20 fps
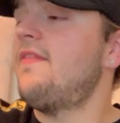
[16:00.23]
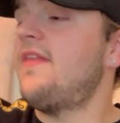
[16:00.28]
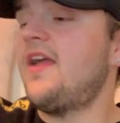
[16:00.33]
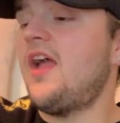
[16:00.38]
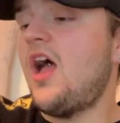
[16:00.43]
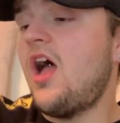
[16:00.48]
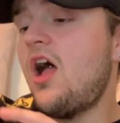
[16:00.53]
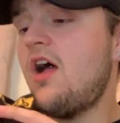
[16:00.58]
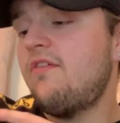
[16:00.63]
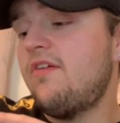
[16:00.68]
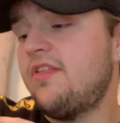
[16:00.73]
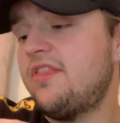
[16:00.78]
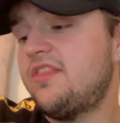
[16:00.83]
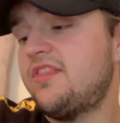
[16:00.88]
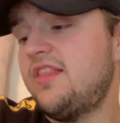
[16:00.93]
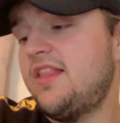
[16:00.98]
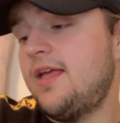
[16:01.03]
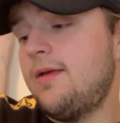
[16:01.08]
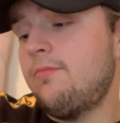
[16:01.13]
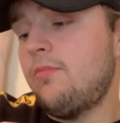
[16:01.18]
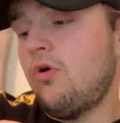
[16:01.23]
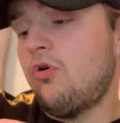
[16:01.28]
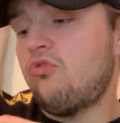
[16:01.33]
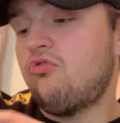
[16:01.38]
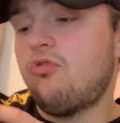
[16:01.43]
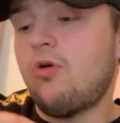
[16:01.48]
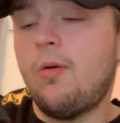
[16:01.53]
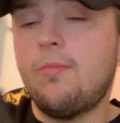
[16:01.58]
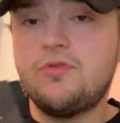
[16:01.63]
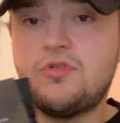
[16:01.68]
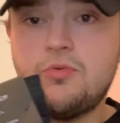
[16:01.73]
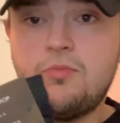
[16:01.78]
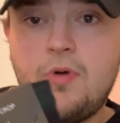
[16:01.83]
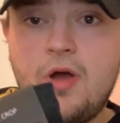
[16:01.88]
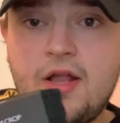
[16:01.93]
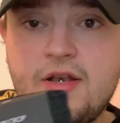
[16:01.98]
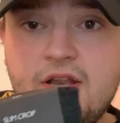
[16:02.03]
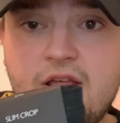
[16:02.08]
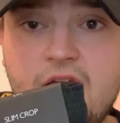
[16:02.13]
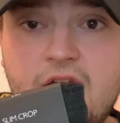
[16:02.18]
They are a slim cropped
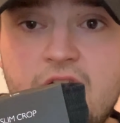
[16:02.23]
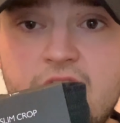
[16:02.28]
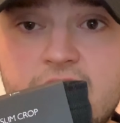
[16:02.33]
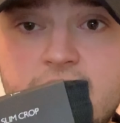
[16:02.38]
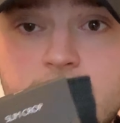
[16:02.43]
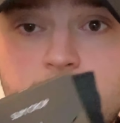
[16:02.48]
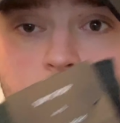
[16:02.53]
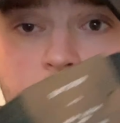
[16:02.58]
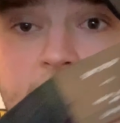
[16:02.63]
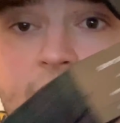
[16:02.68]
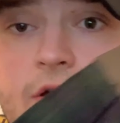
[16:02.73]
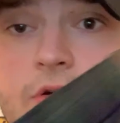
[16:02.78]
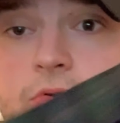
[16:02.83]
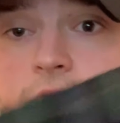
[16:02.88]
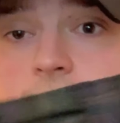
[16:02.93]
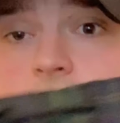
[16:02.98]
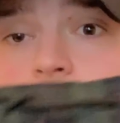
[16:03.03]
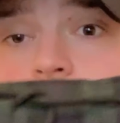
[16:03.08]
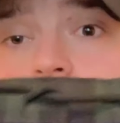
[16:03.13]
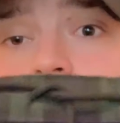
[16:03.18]
one as well.